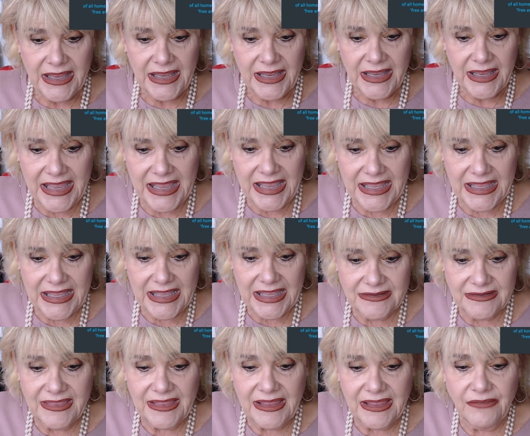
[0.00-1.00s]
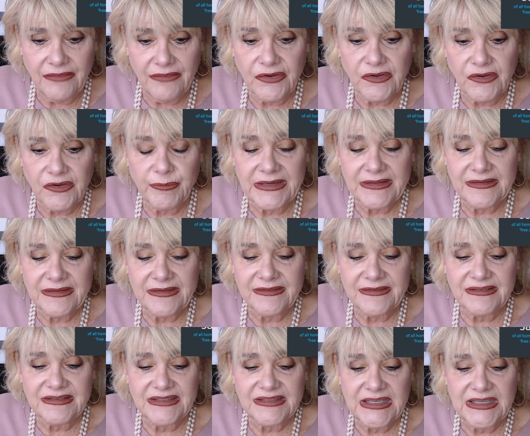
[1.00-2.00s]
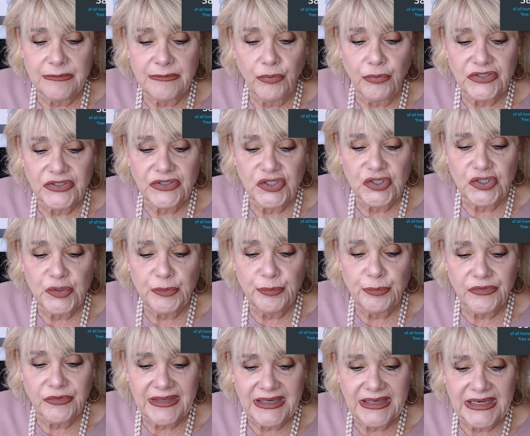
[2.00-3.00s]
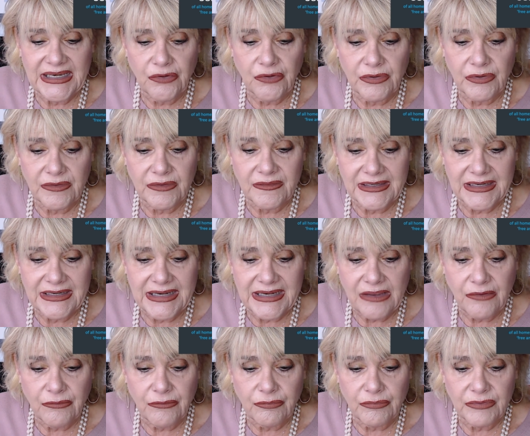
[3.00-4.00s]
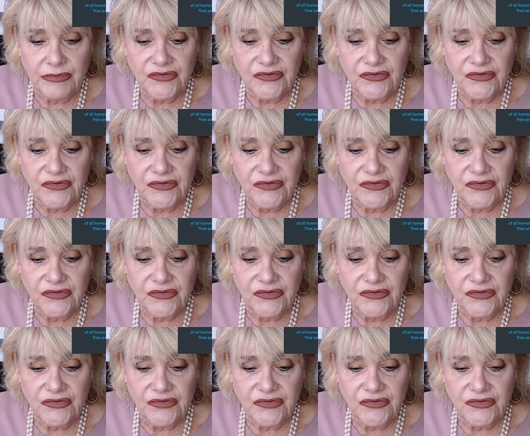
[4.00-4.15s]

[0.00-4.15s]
And there's been a 16.2% increase in equity,